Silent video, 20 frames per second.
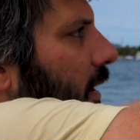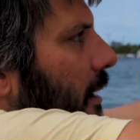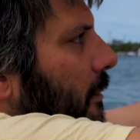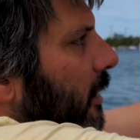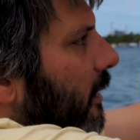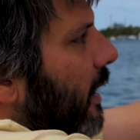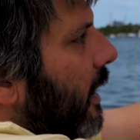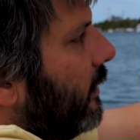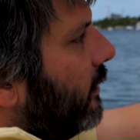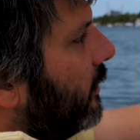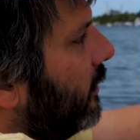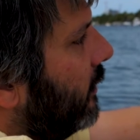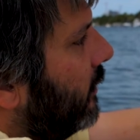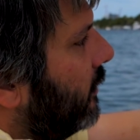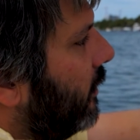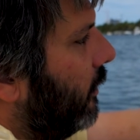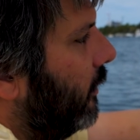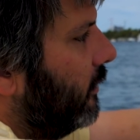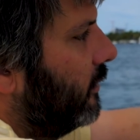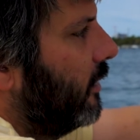fiberglass,
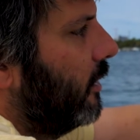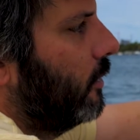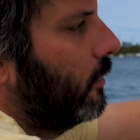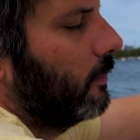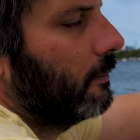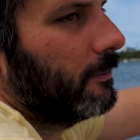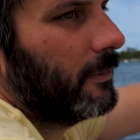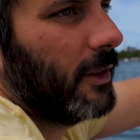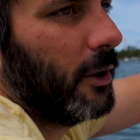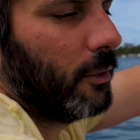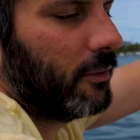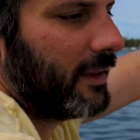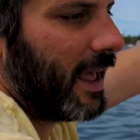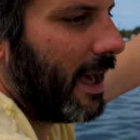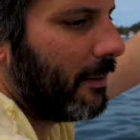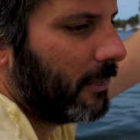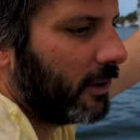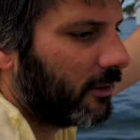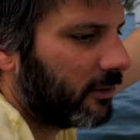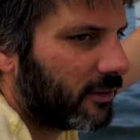so there's no
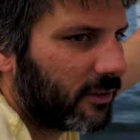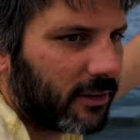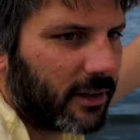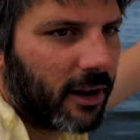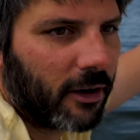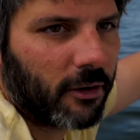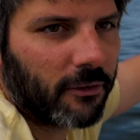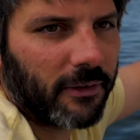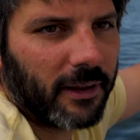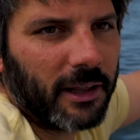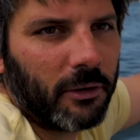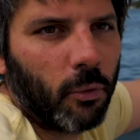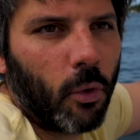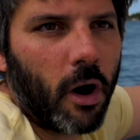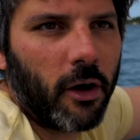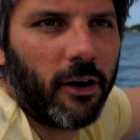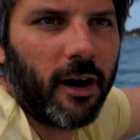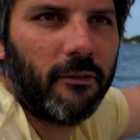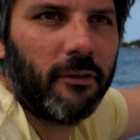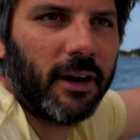damage. You know, if any
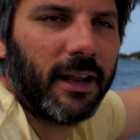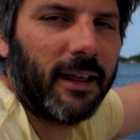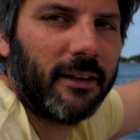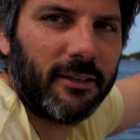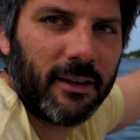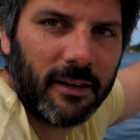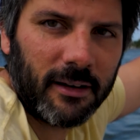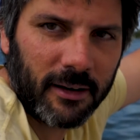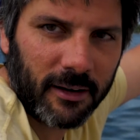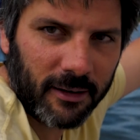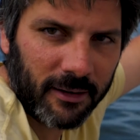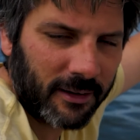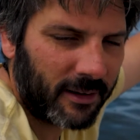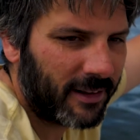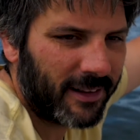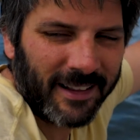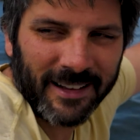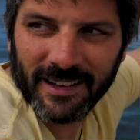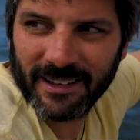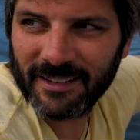water ever gets in here,
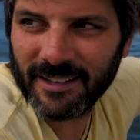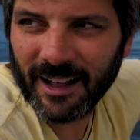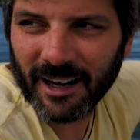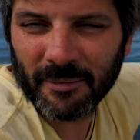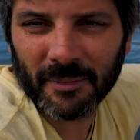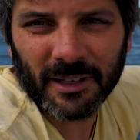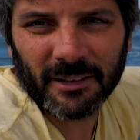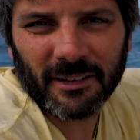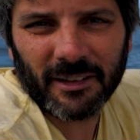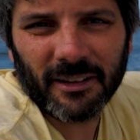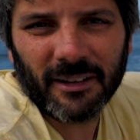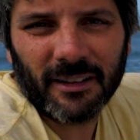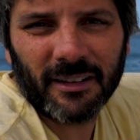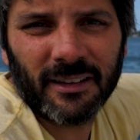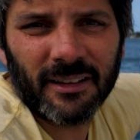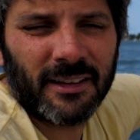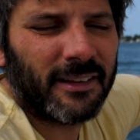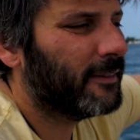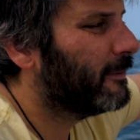it's not a big deal.